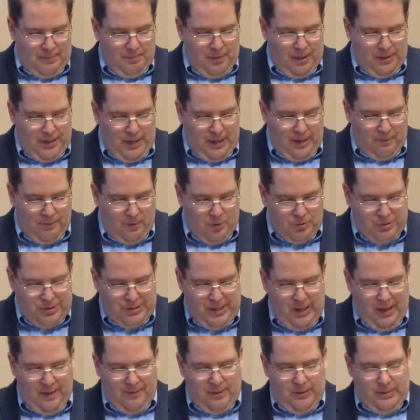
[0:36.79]
But then in verse
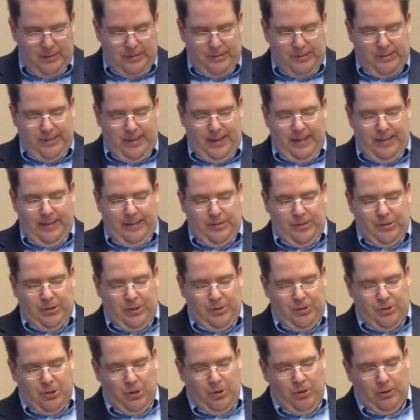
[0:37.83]
7 it says
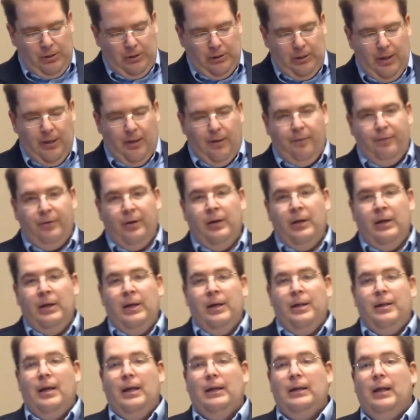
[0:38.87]
concerning love
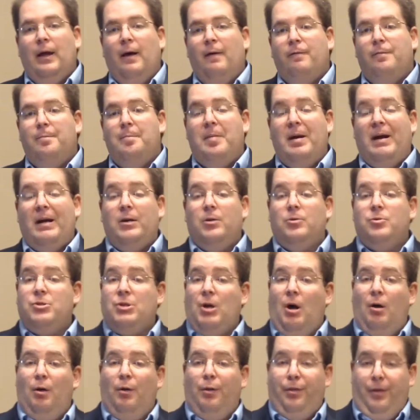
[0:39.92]
that love bears
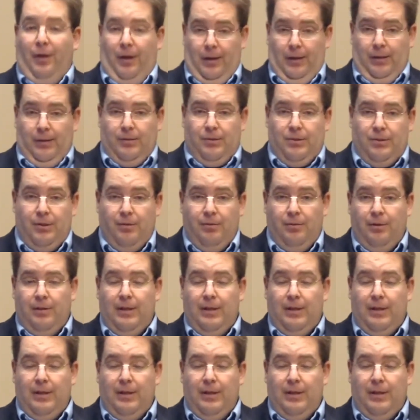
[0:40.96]
all things.